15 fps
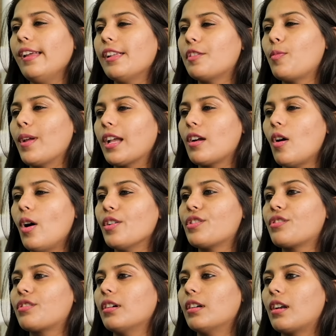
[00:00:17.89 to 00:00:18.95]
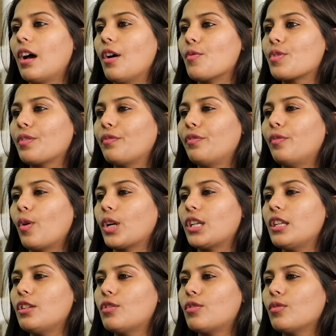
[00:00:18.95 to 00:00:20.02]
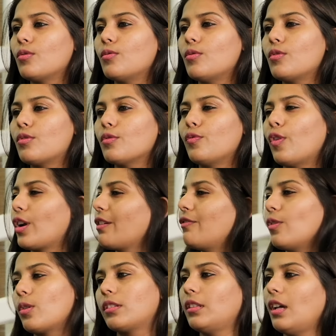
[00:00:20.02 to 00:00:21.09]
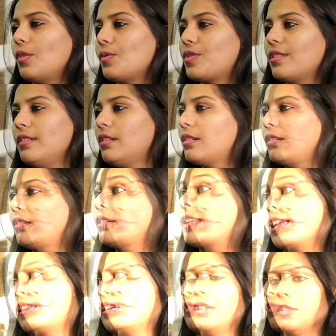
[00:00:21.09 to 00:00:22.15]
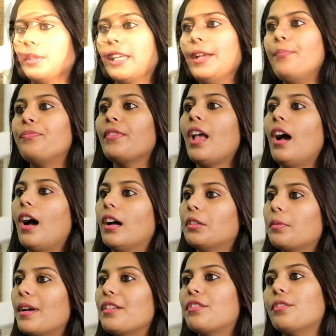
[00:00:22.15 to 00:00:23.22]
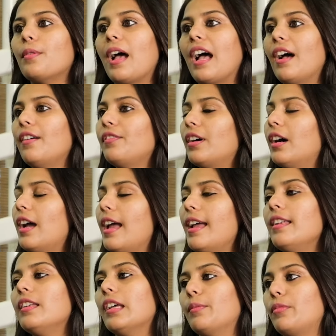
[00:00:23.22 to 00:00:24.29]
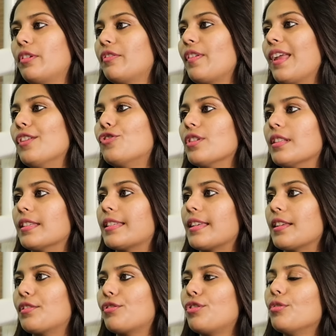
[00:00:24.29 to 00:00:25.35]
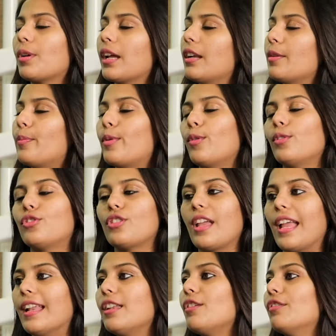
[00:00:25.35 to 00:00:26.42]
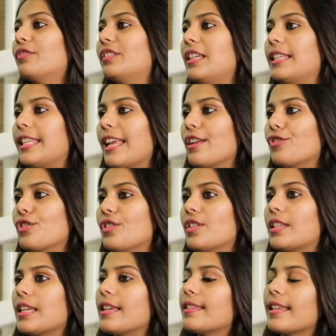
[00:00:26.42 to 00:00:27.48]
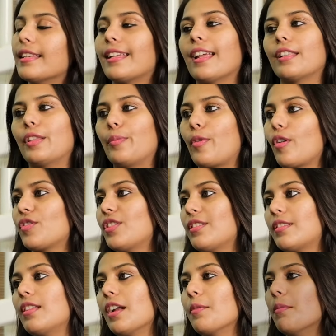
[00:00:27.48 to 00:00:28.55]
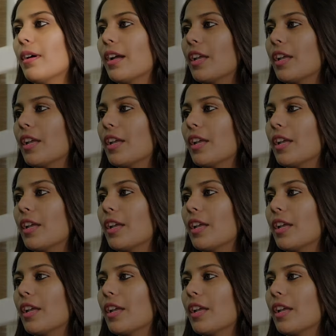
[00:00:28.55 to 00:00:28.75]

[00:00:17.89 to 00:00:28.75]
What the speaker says: it may cost around 42 to 44,000. Okay. Otherwise, you have n number of agencies. You can approach any of these agencies and get the process done by